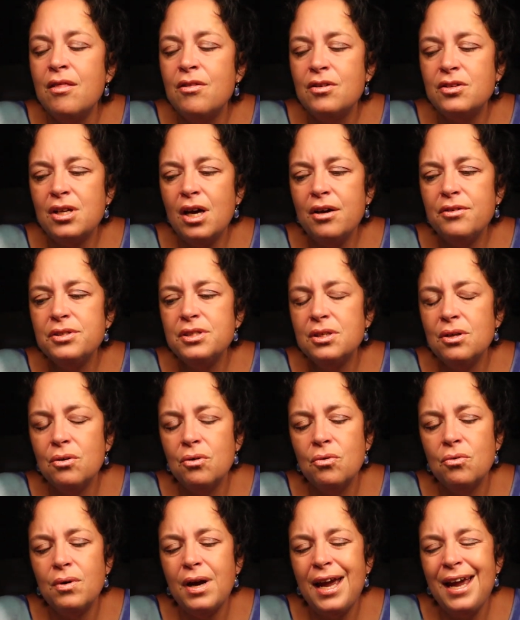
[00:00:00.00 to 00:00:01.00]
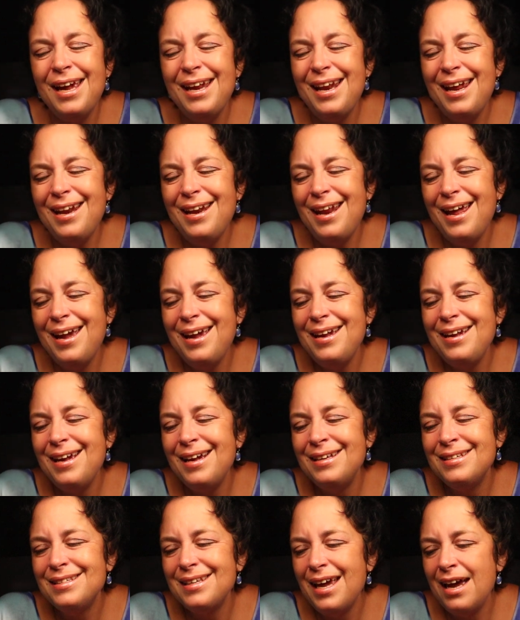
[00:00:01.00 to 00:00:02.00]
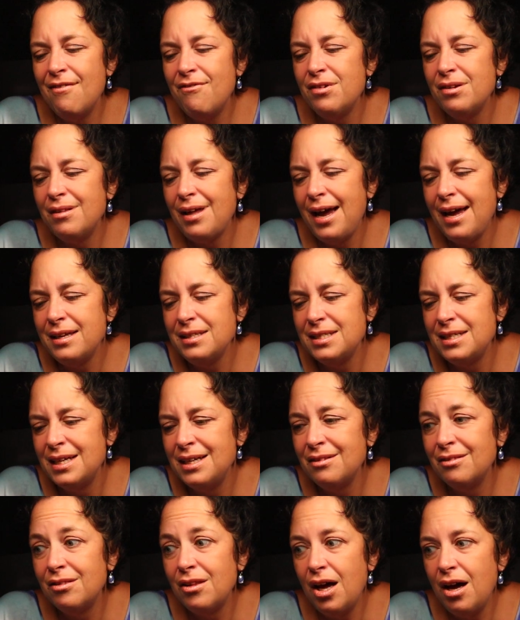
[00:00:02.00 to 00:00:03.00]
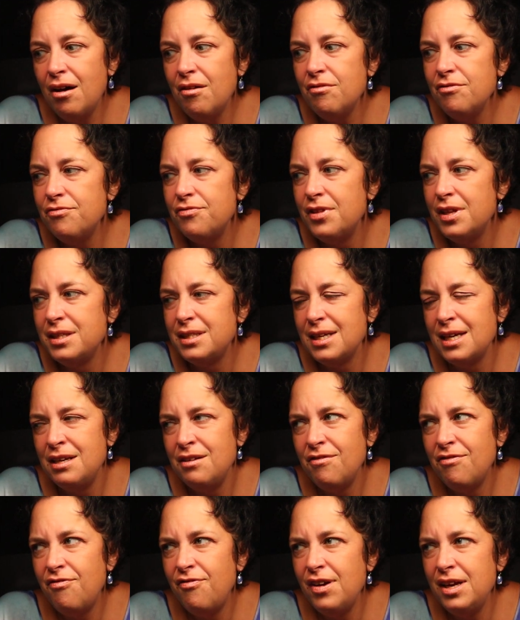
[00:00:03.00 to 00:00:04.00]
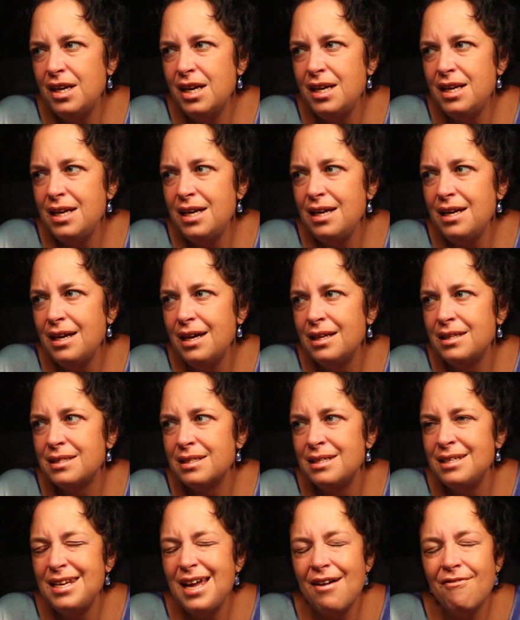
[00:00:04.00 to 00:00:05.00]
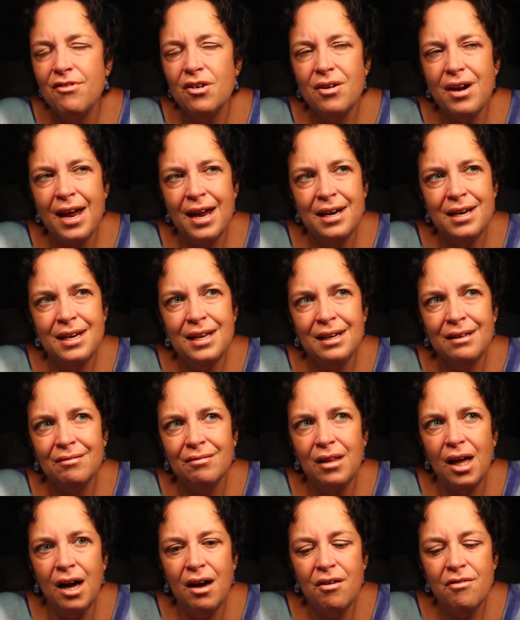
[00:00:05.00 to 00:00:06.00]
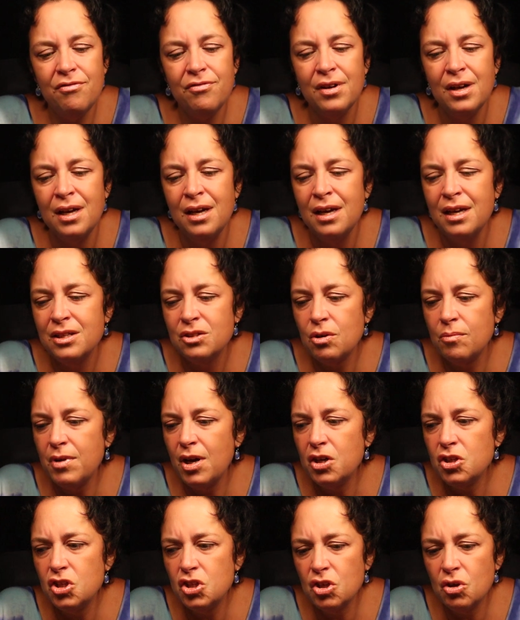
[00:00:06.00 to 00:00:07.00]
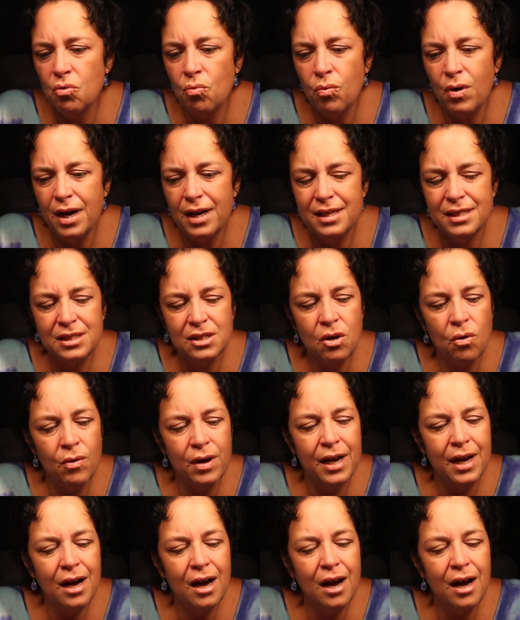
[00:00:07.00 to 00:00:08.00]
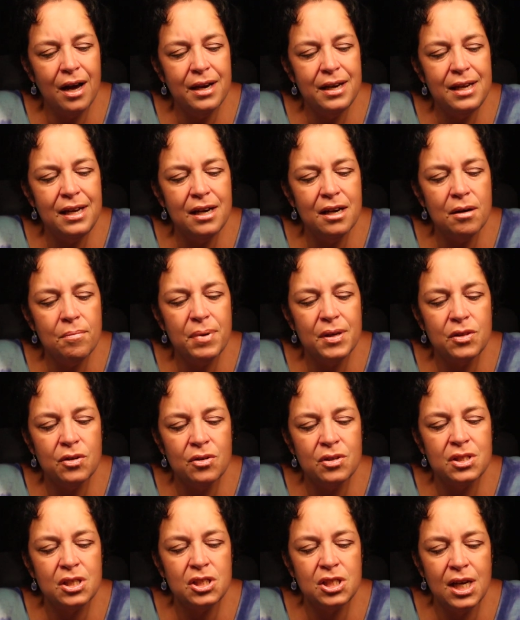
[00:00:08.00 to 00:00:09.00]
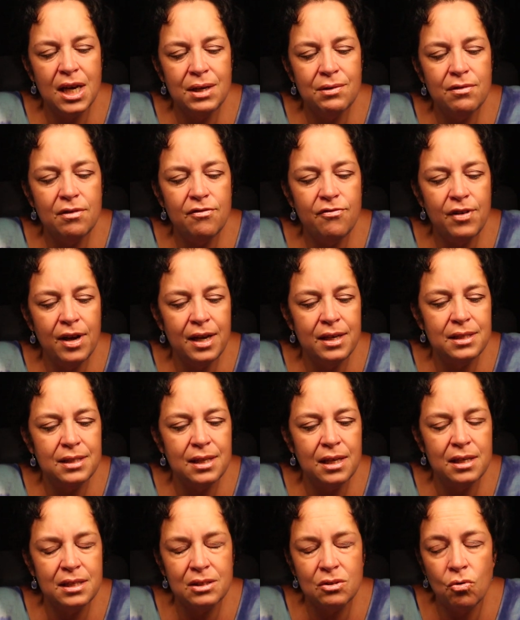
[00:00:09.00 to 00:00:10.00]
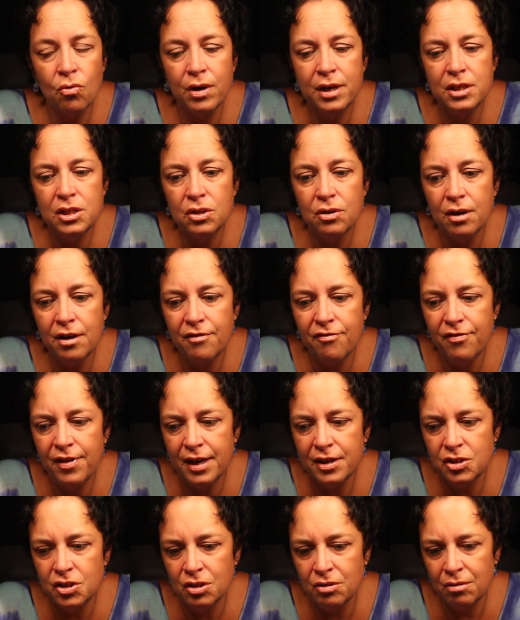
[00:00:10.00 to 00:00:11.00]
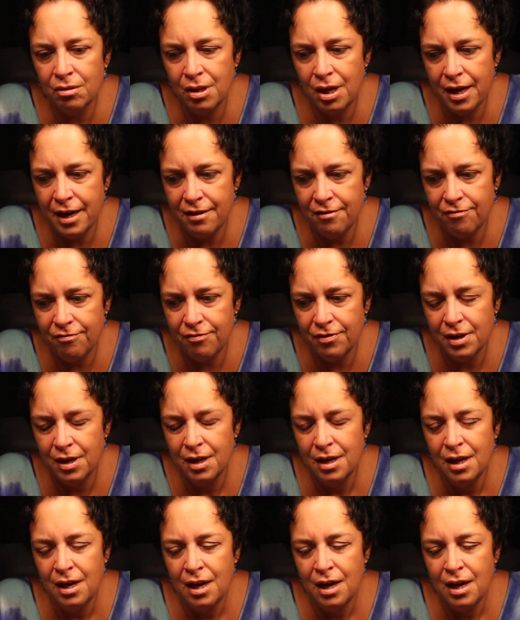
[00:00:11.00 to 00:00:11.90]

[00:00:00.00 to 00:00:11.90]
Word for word: there's also 888 is everlasting love. That's infinity. It's never ending love. So I'm not sure what is going on here, but there's a chain of events that is going to affect your life.